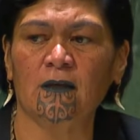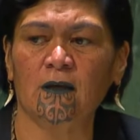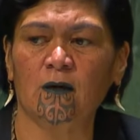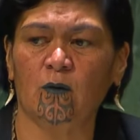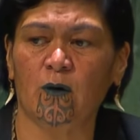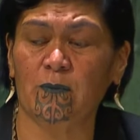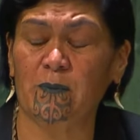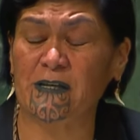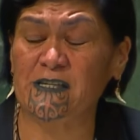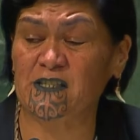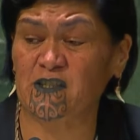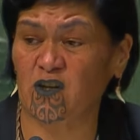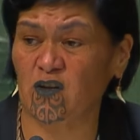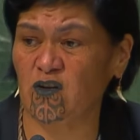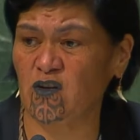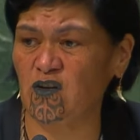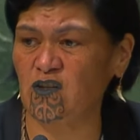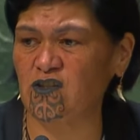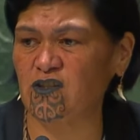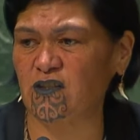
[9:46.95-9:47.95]
We must
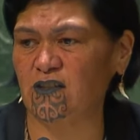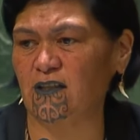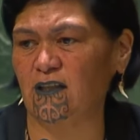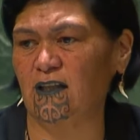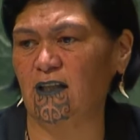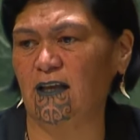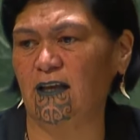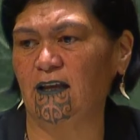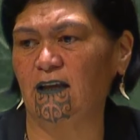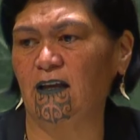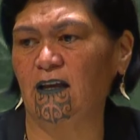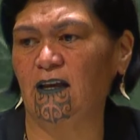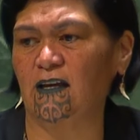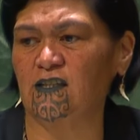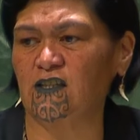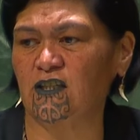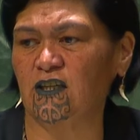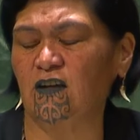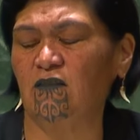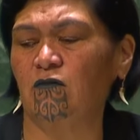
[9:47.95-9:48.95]
urgently
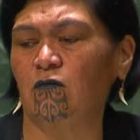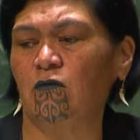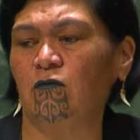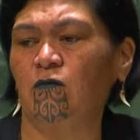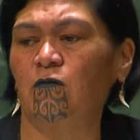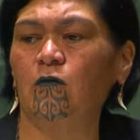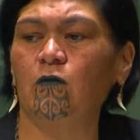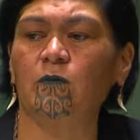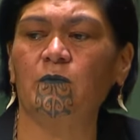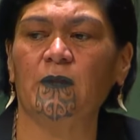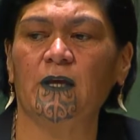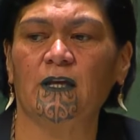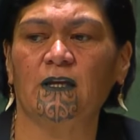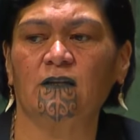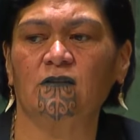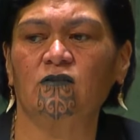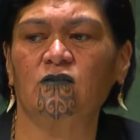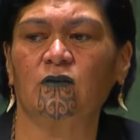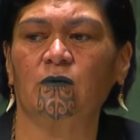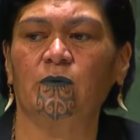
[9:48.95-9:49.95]
achieve reform that
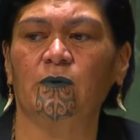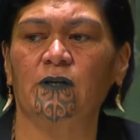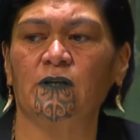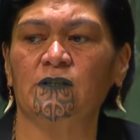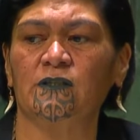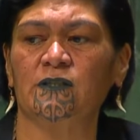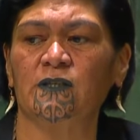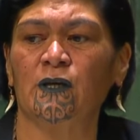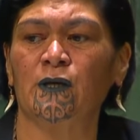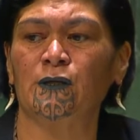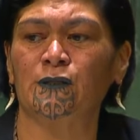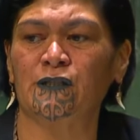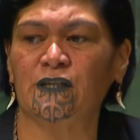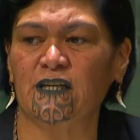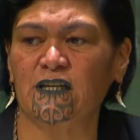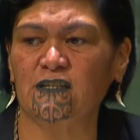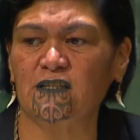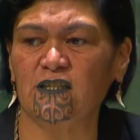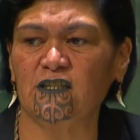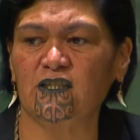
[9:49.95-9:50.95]
contributes to
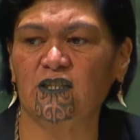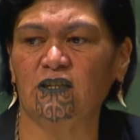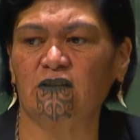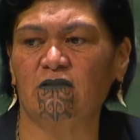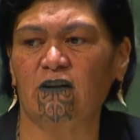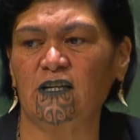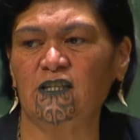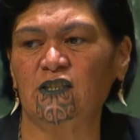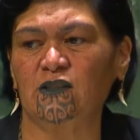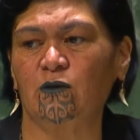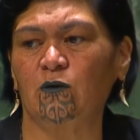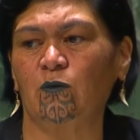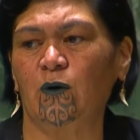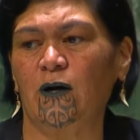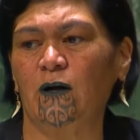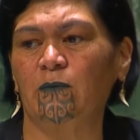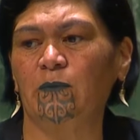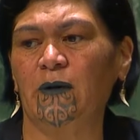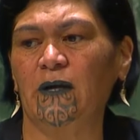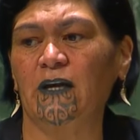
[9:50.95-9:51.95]
intergenerational
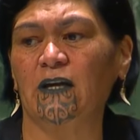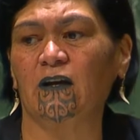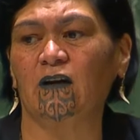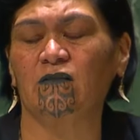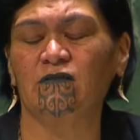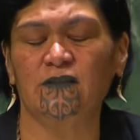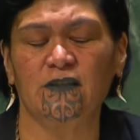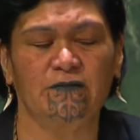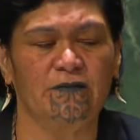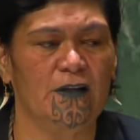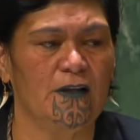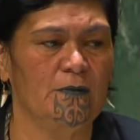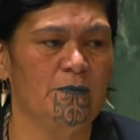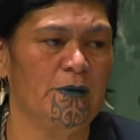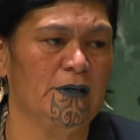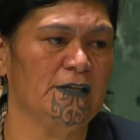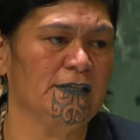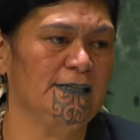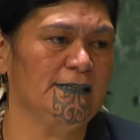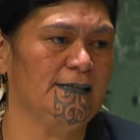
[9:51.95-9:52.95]
well-being of
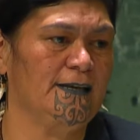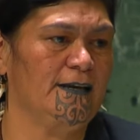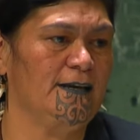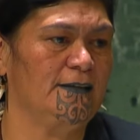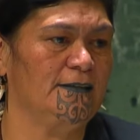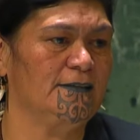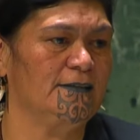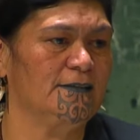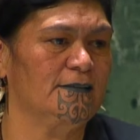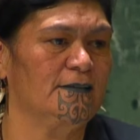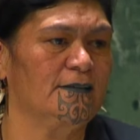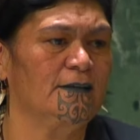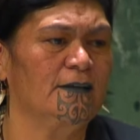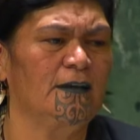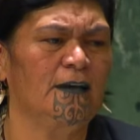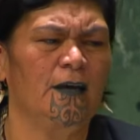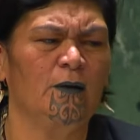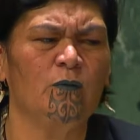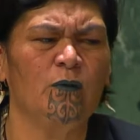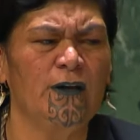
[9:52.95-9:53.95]
developing states
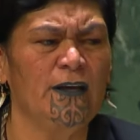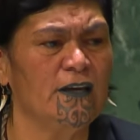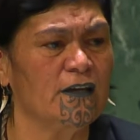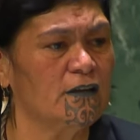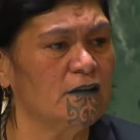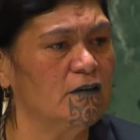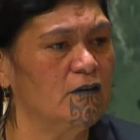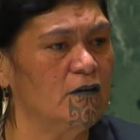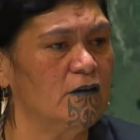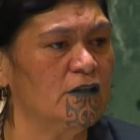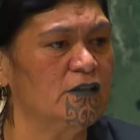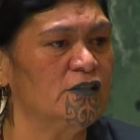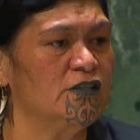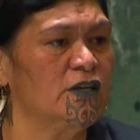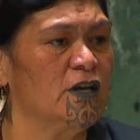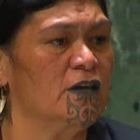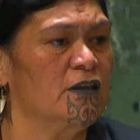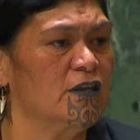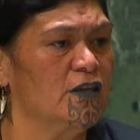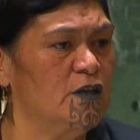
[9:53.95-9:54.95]
and we acknowledge
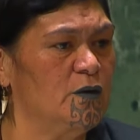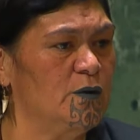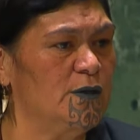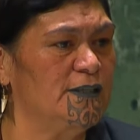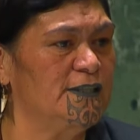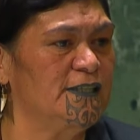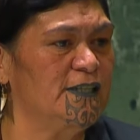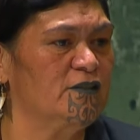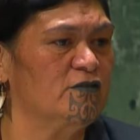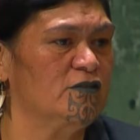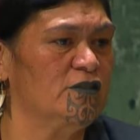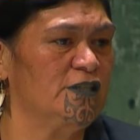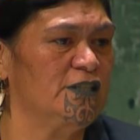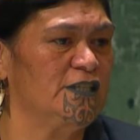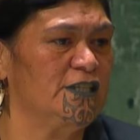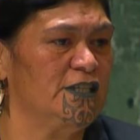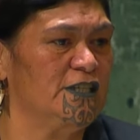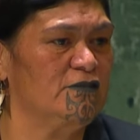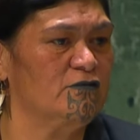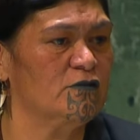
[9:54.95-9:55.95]
the UN Secretary
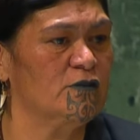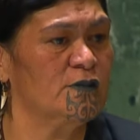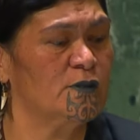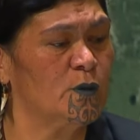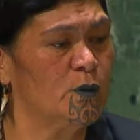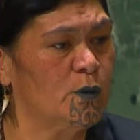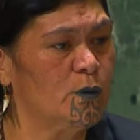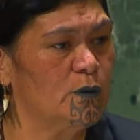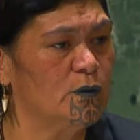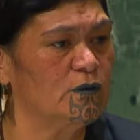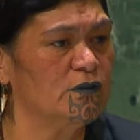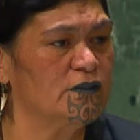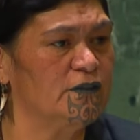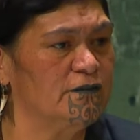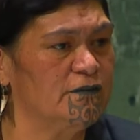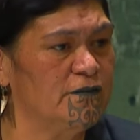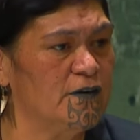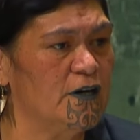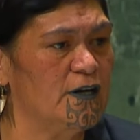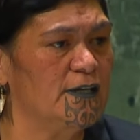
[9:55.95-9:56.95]
General's call to
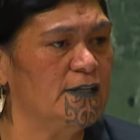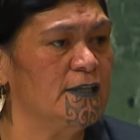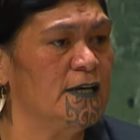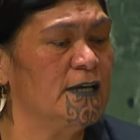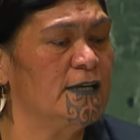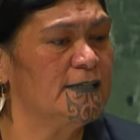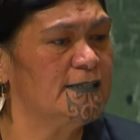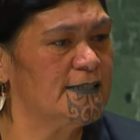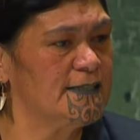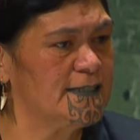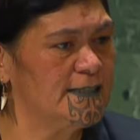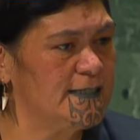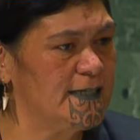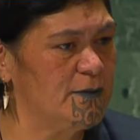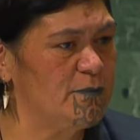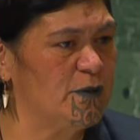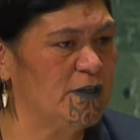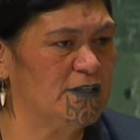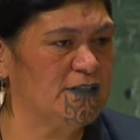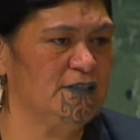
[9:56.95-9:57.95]
find
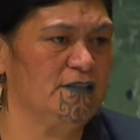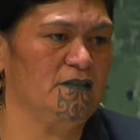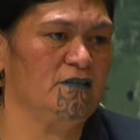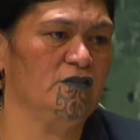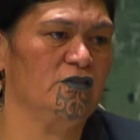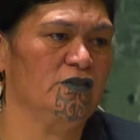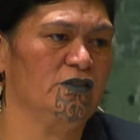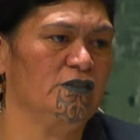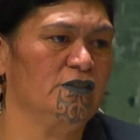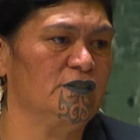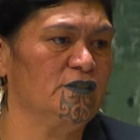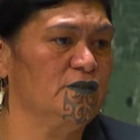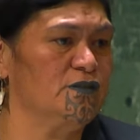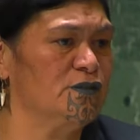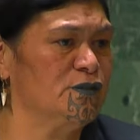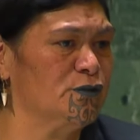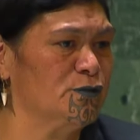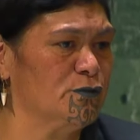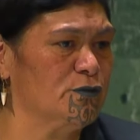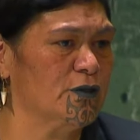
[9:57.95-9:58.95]
systemic solutions to the
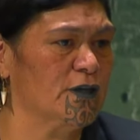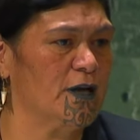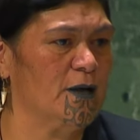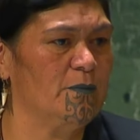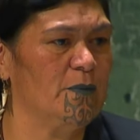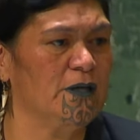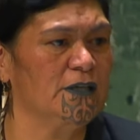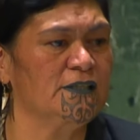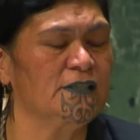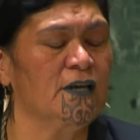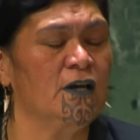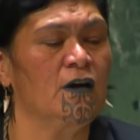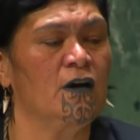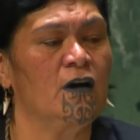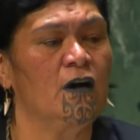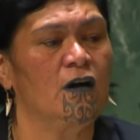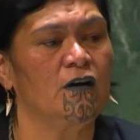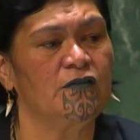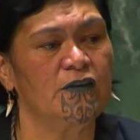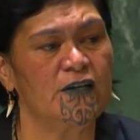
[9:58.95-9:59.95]
shortcomings
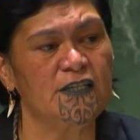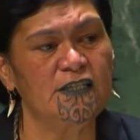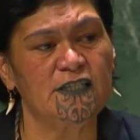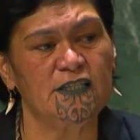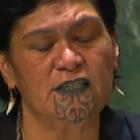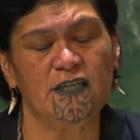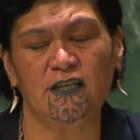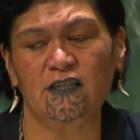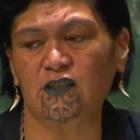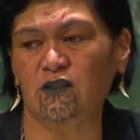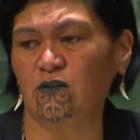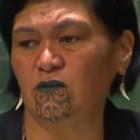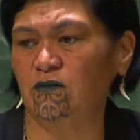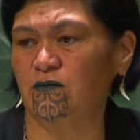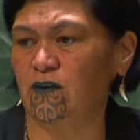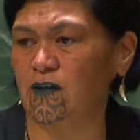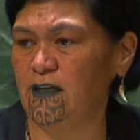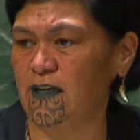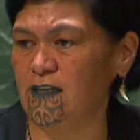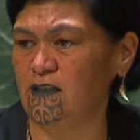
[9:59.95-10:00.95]
of international
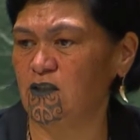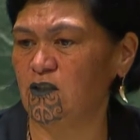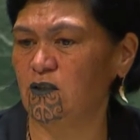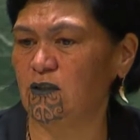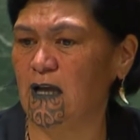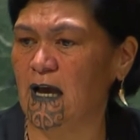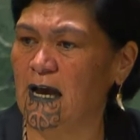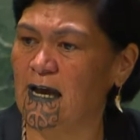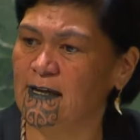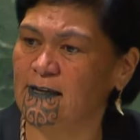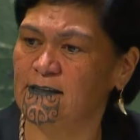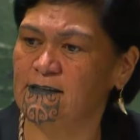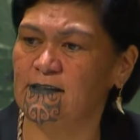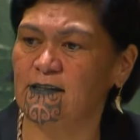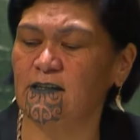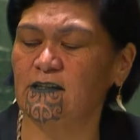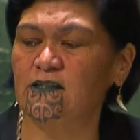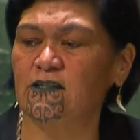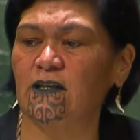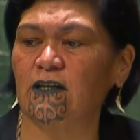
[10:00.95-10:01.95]
financial
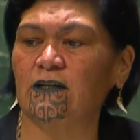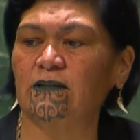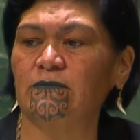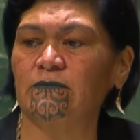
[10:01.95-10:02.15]
architecture.